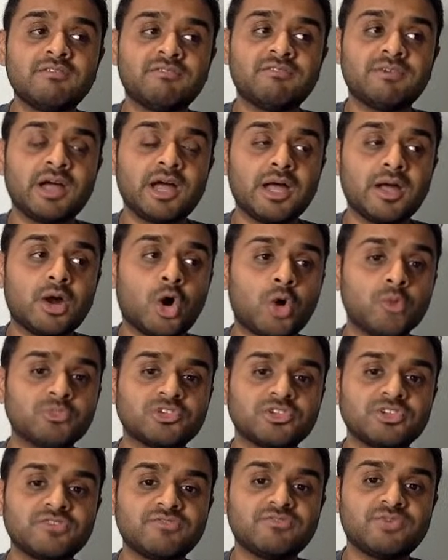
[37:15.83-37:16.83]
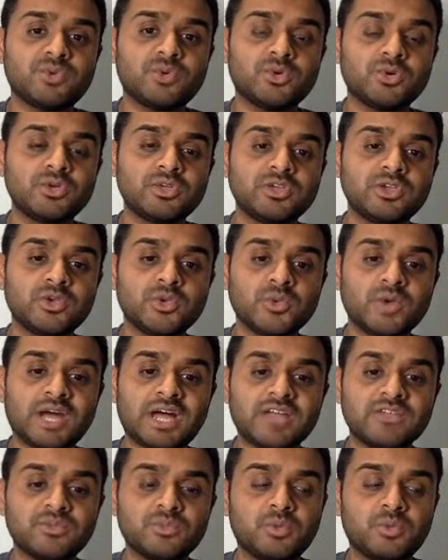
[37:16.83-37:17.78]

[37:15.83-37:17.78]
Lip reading: option for you as